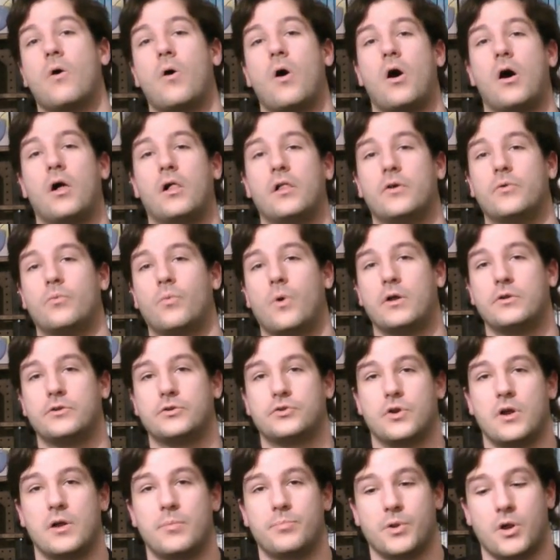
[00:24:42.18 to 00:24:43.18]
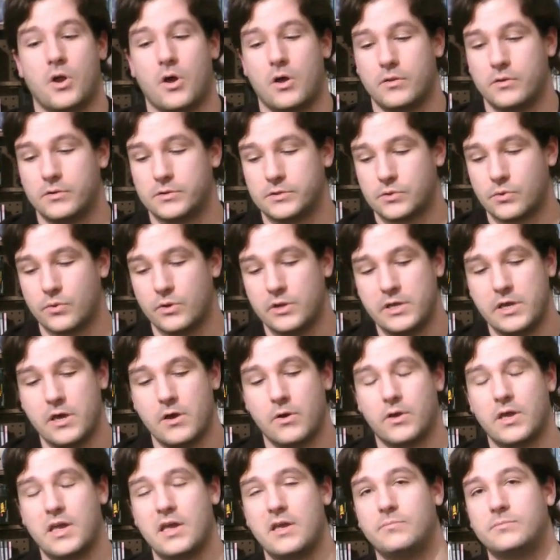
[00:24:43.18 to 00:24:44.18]
all in one trip, and all those
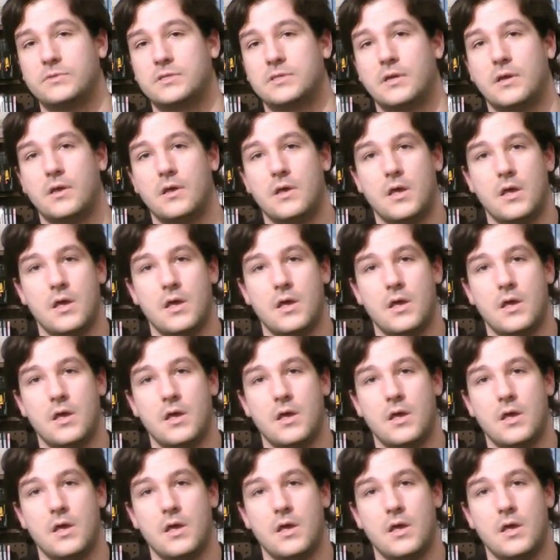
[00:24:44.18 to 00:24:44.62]
3DO games.